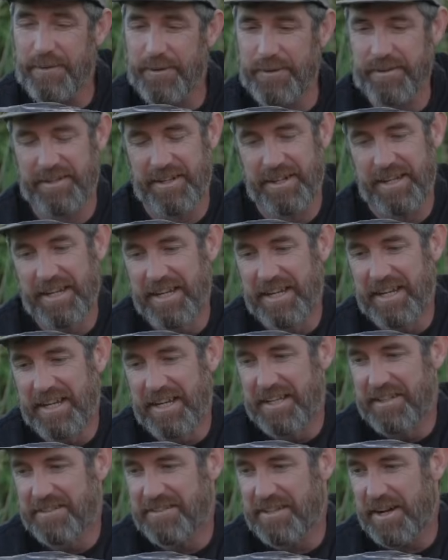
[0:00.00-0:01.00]
was.
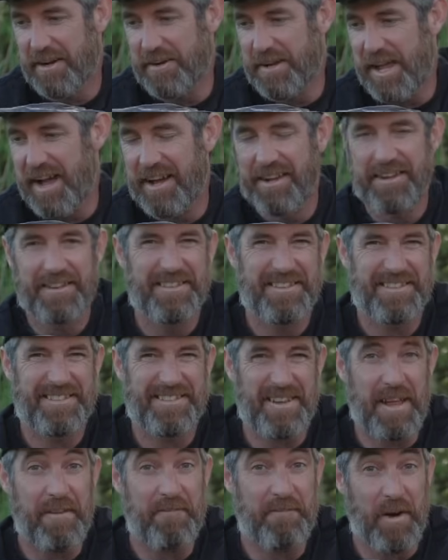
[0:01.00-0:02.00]
So yeah,
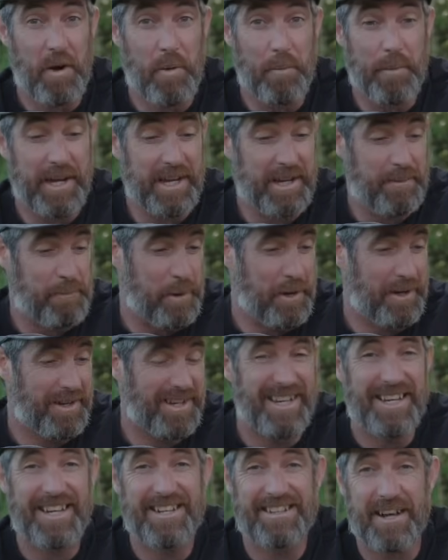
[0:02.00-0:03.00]
it felt big,
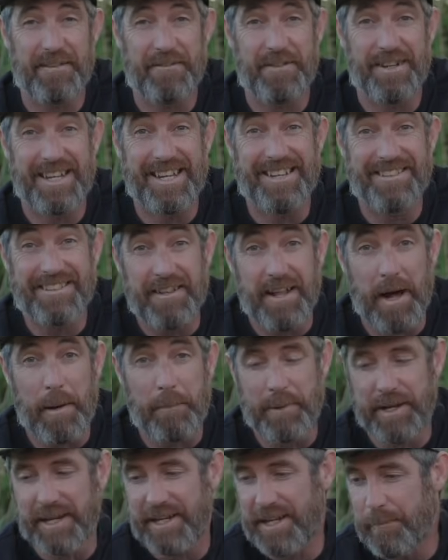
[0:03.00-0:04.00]
but it definitely isn't
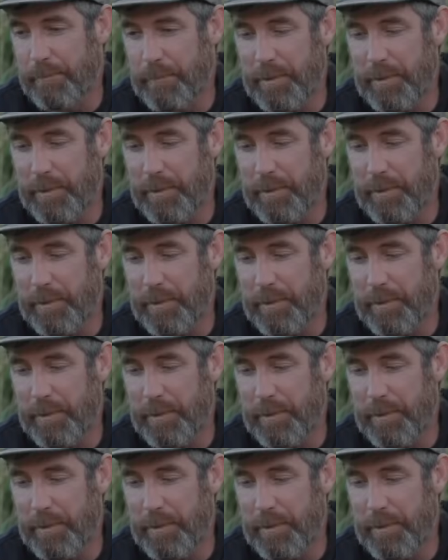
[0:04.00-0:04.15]
that big.